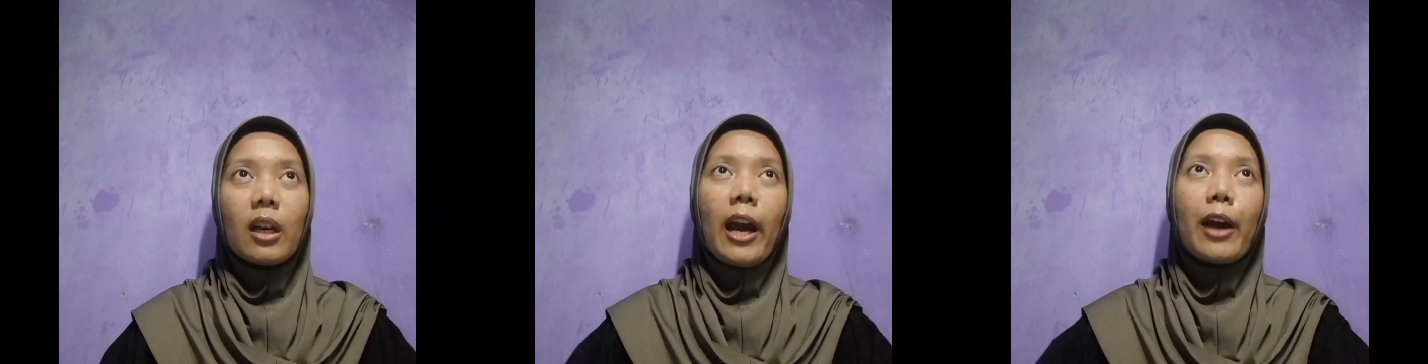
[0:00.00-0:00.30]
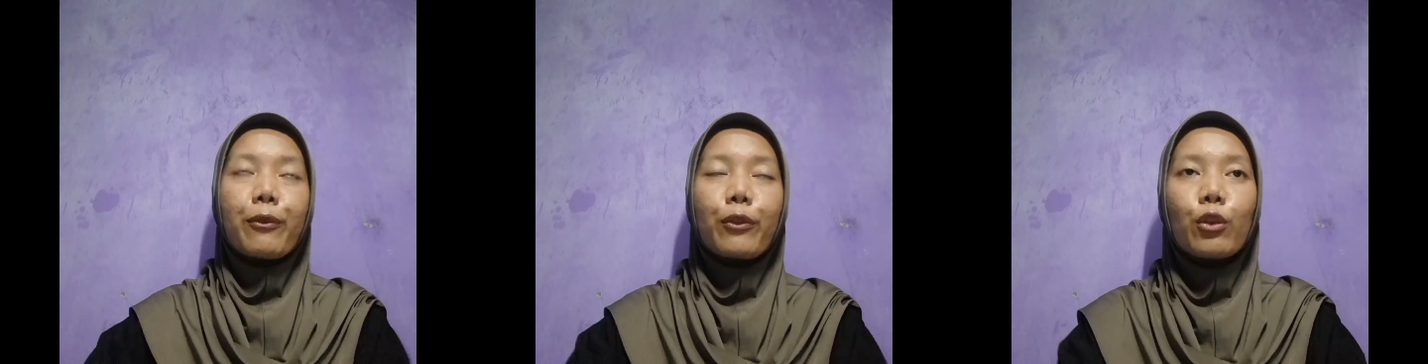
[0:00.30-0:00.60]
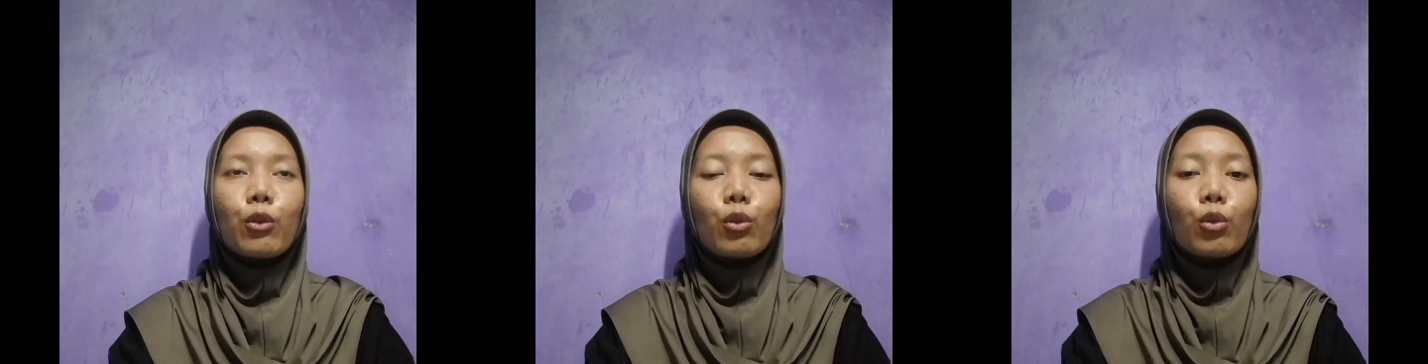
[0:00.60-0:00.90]
have
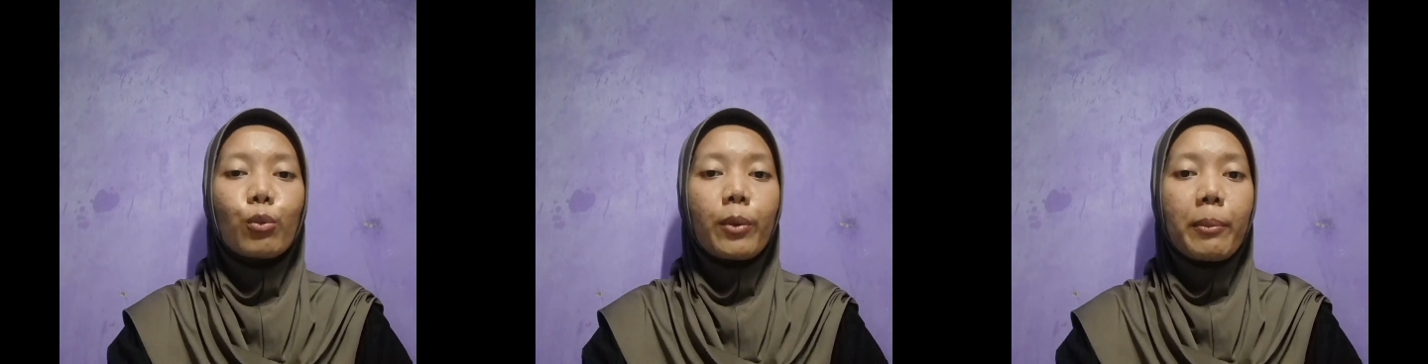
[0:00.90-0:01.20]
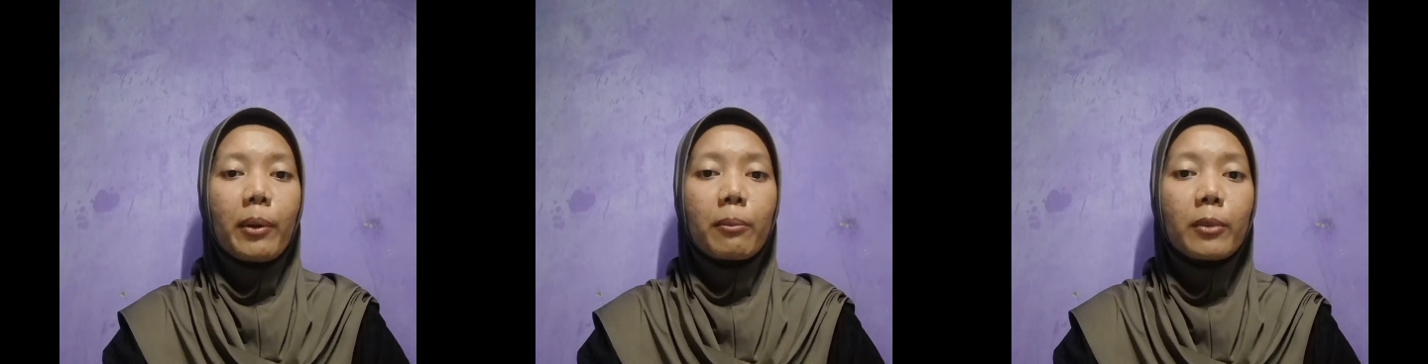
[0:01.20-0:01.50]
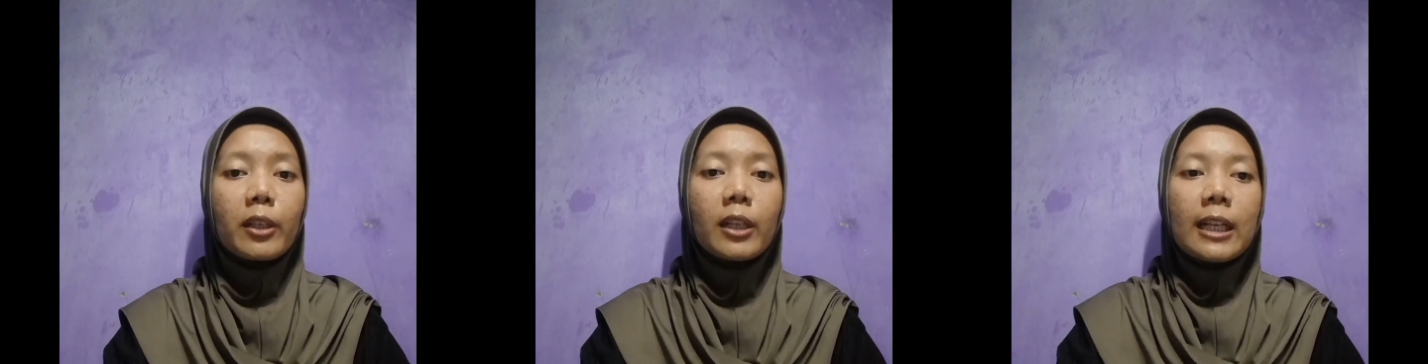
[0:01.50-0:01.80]
to
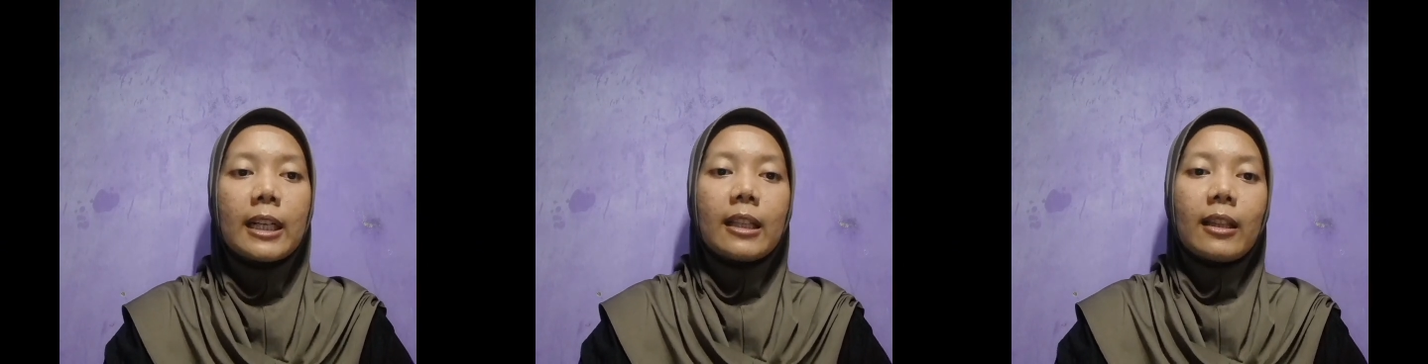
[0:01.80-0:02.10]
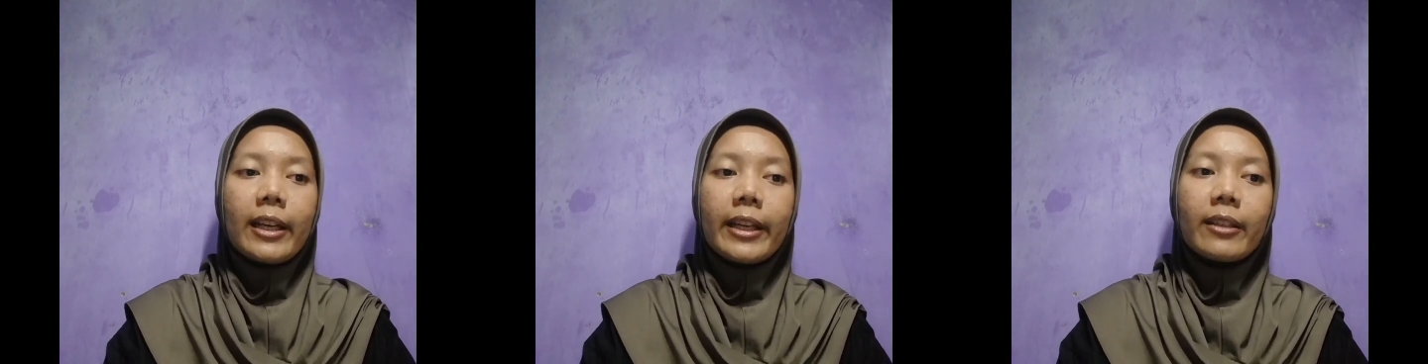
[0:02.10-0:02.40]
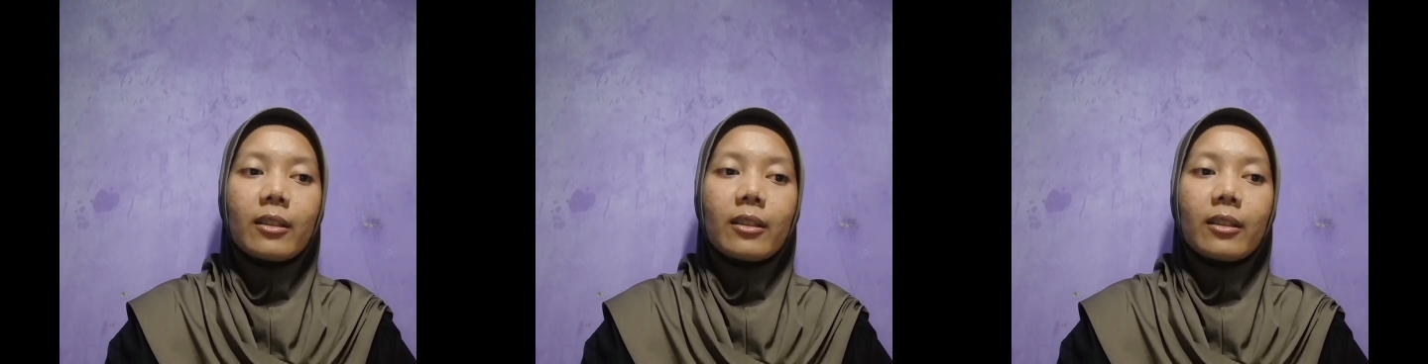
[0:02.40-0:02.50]
remember, like